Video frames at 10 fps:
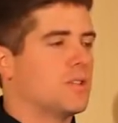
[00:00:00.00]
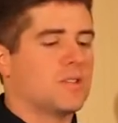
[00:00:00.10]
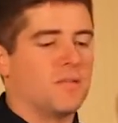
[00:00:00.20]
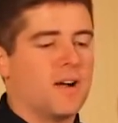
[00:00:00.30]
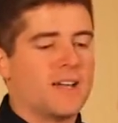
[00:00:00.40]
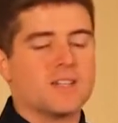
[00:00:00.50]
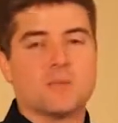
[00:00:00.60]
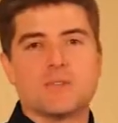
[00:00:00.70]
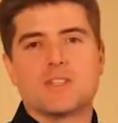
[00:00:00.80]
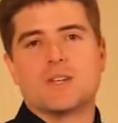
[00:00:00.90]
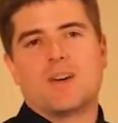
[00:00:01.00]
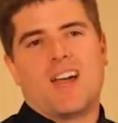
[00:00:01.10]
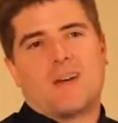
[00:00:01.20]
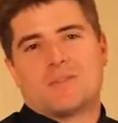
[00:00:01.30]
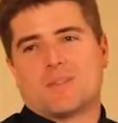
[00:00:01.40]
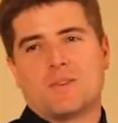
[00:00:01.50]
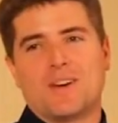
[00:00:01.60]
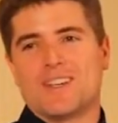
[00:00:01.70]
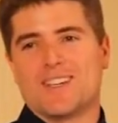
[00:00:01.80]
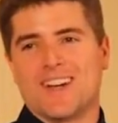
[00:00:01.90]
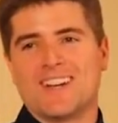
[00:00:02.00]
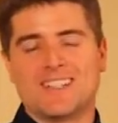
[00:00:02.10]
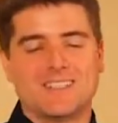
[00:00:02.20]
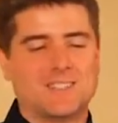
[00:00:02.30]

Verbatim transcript: it in some vice, and we'll just see what happens if we vice it, right?